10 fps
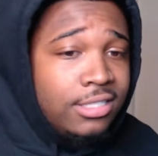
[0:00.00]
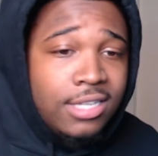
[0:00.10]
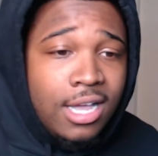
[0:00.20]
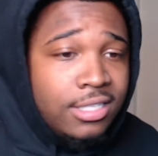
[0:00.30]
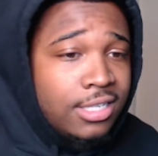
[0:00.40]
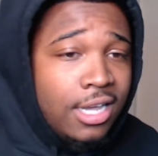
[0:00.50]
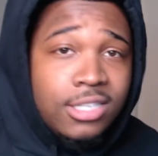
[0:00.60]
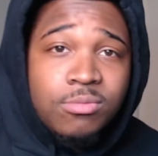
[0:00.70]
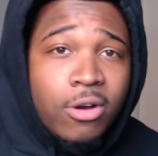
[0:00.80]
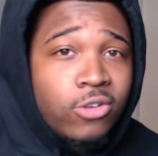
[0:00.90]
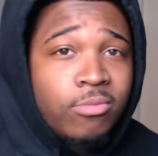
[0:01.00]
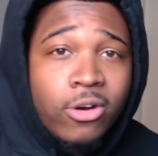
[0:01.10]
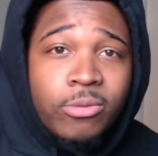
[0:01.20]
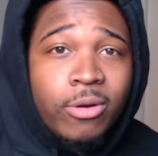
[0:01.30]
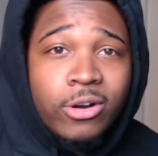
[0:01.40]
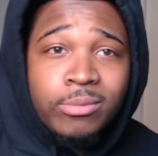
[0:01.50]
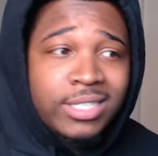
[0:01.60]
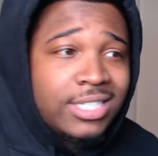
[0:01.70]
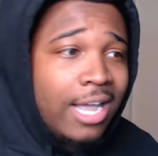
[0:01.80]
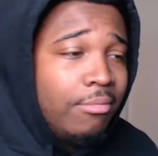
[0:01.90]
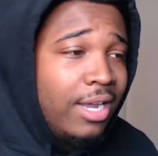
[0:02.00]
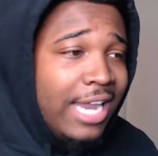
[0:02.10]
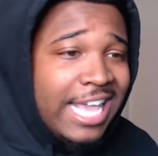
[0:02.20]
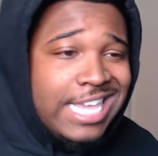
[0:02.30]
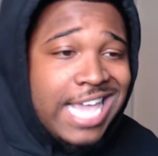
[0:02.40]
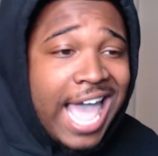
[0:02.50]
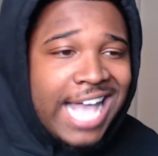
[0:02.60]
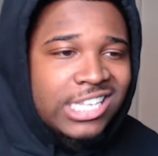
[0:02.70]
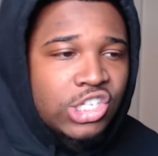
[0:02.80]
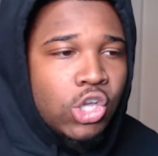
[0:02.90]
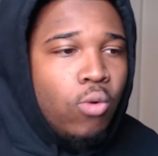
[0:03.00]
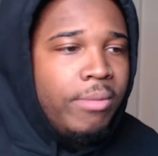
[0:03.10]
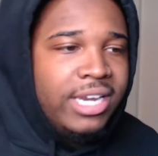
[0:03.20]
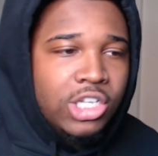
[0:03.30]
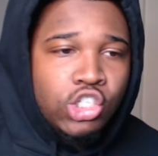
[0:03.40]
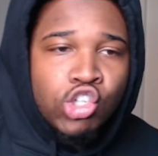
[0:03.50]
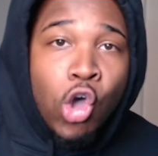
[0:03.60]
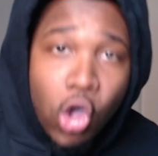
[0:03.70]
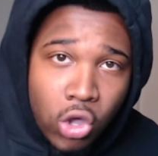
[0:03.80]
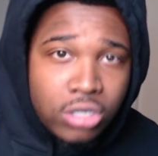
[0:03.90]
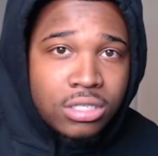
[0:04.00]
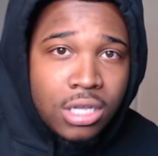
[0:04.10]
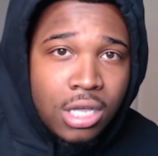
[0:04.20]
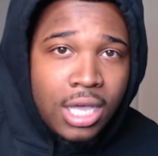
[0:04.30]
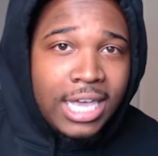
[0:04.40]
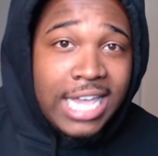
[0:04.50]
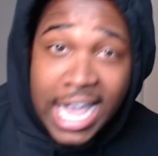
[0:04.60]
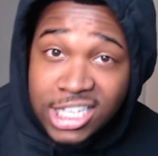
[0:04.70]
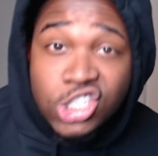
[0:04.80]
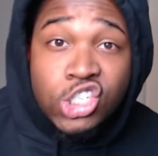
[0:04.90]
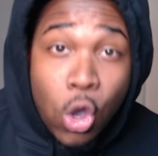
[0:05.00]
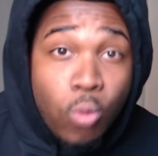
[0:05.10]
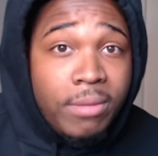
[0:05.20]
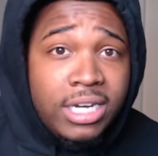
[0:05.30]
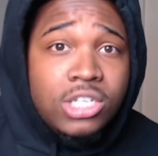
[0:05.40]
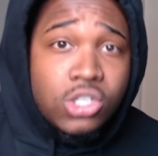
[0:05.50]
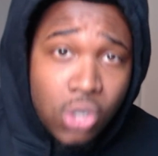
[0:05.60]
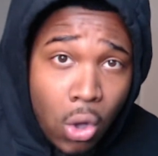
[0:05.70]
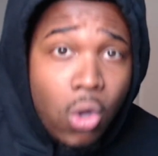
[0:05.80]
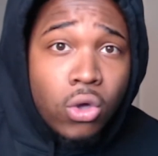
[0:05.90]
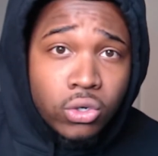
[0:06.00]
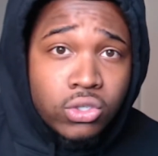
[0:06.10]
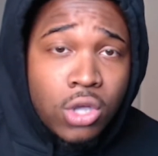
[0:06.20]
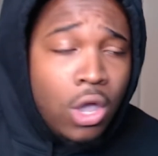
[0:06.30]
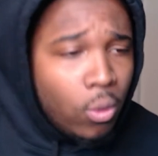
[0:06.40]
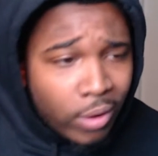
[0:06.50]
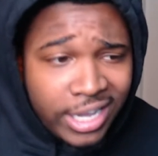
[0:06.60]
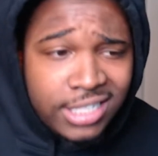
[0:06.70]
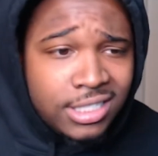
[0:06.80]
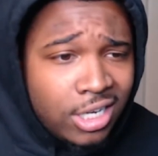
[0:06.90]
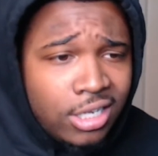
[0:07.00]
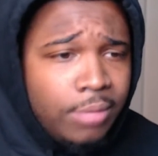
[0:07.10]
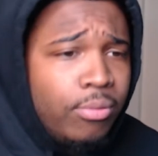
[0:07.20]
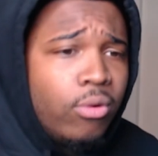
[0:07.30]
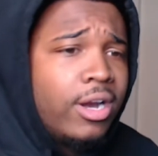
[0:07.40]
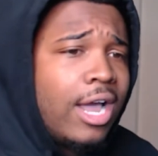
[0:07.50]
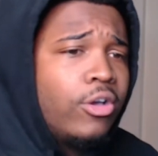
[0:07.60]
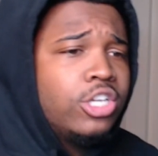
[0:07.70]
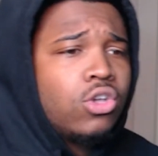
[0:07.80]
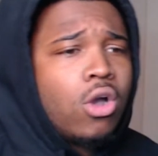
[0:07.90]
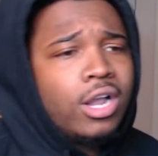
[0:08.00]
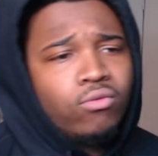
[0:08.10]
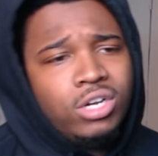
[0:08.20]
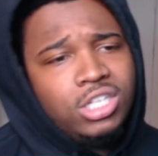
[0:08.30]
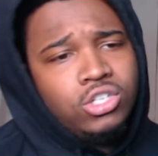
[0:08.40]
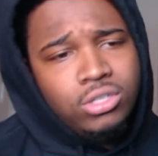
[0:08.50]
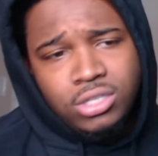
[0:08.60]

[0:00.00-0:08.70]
guns, guns, murder, murder, murder. But it's like, bro, like he has so many songs. He has so many songs where he's literally pouring out his heart and really